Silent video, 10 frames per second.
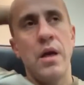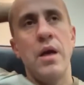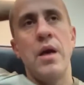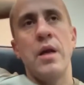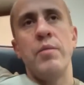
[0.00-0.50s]

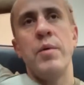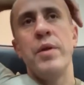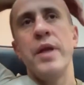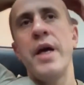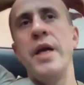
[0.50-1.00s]
and
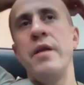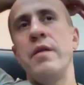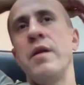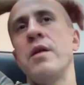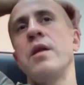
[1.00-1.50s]
people
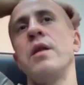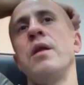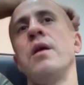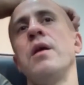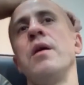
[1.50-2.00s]
hated it.
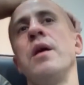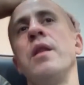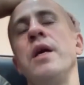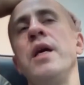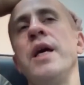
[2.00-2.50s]

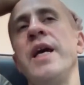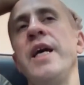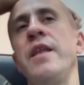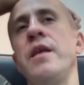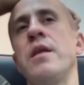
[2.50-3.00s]
They
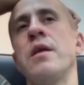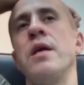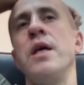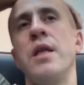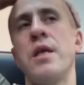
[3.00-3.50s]
hated
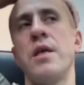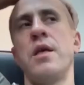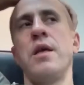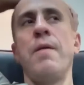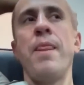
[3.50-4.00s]
it
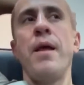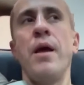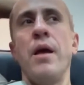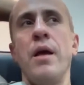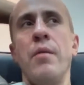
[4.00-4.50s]

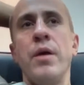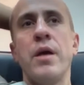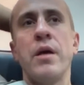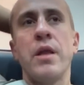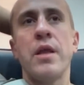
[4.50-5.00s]

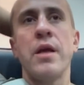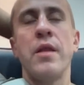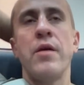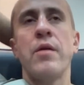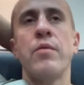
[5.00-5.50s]
because
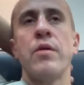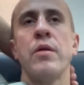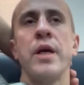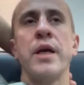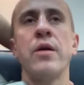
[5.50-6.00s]
there were
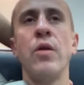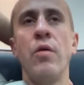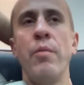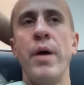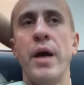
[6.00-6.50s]
like
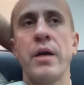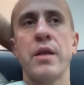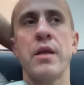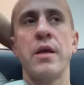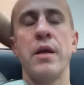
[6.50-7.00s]
clawbacks.